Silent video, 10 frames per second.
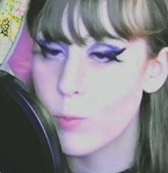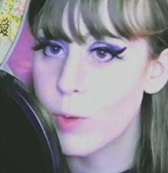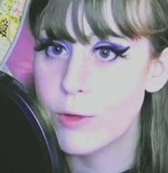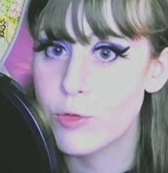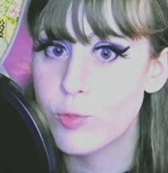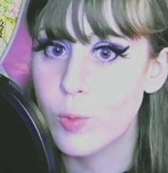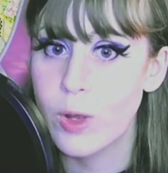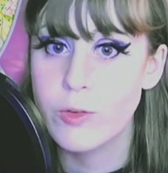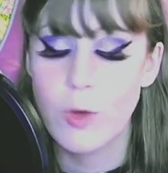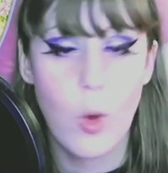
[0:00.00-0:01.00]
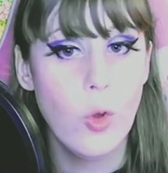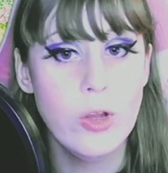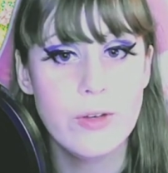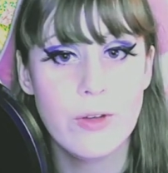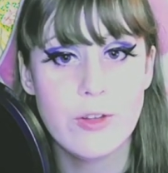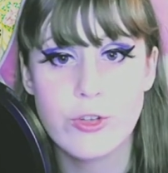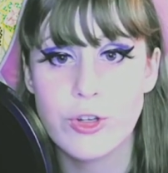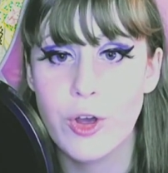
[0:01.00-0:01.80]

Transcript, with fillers: which was a whole adventure,